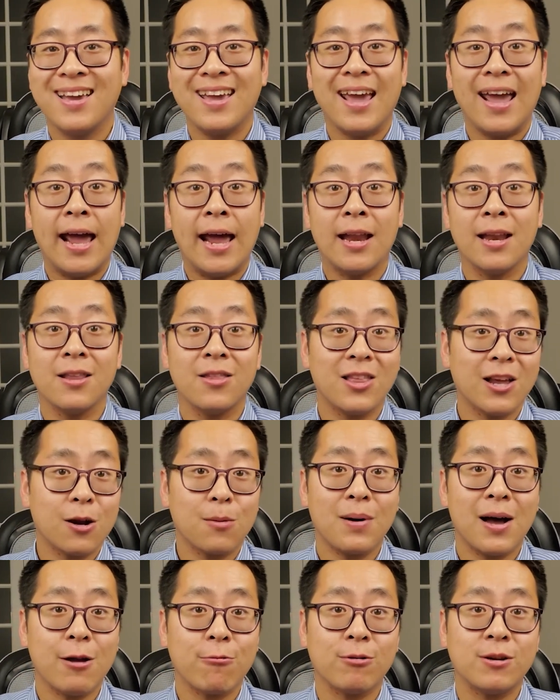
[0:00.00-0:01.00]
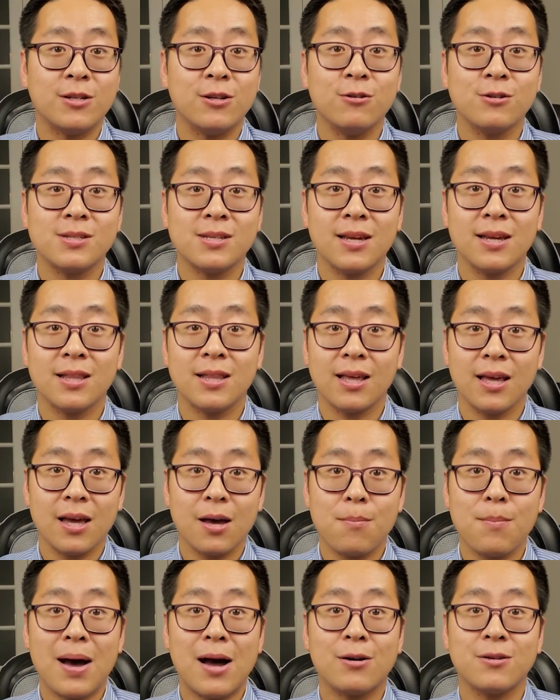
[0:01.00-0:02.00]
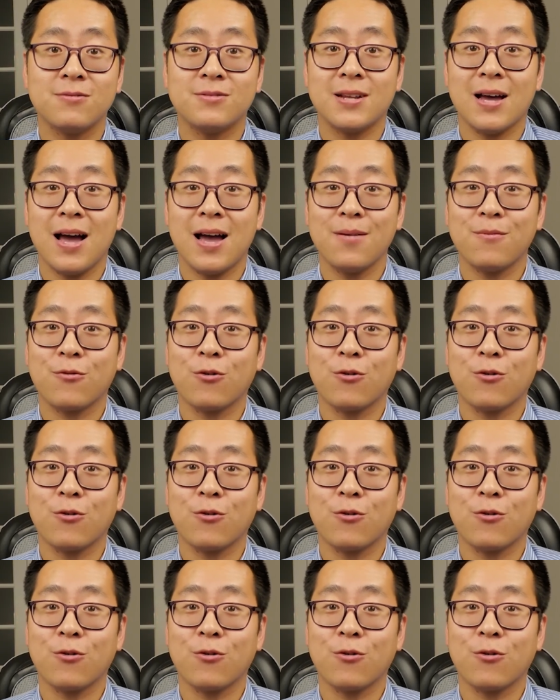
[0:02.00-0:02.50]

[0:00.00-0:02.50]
and thereby reducing the amount of time